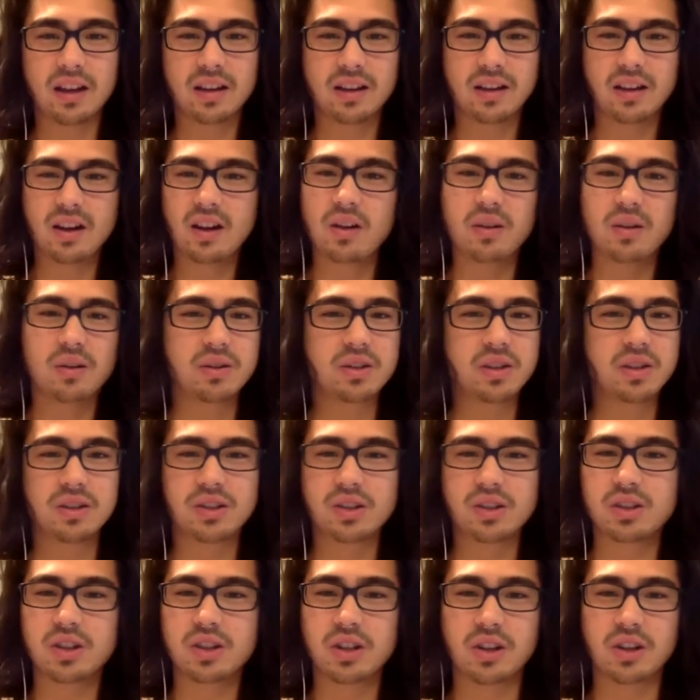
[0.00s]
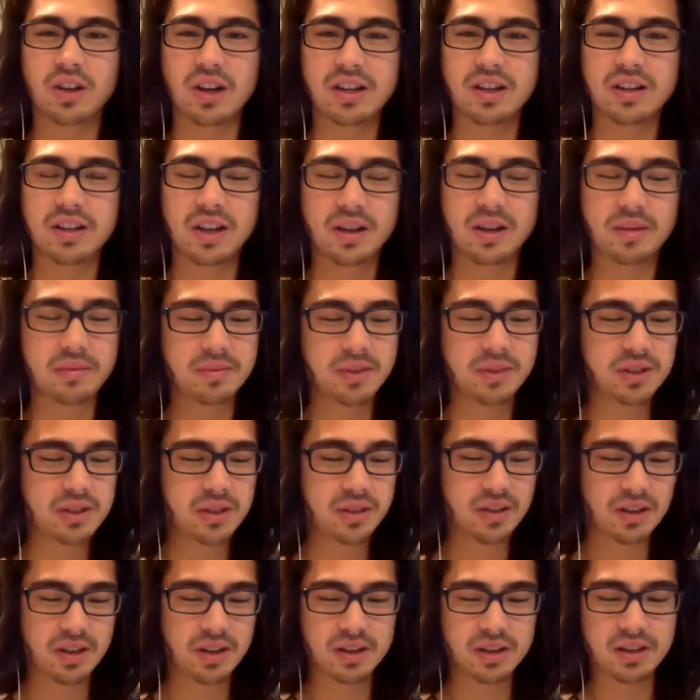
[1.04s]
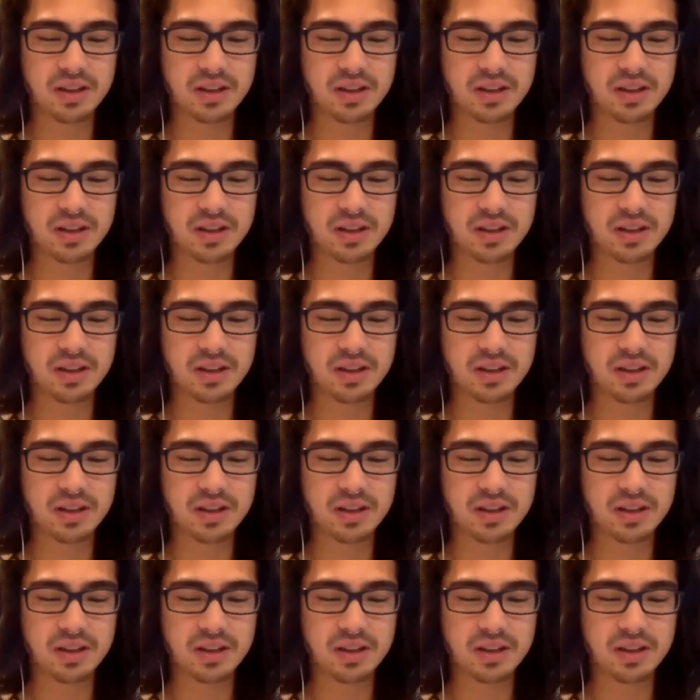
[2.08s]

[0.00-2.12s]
Oh, it was just a great time. Just a great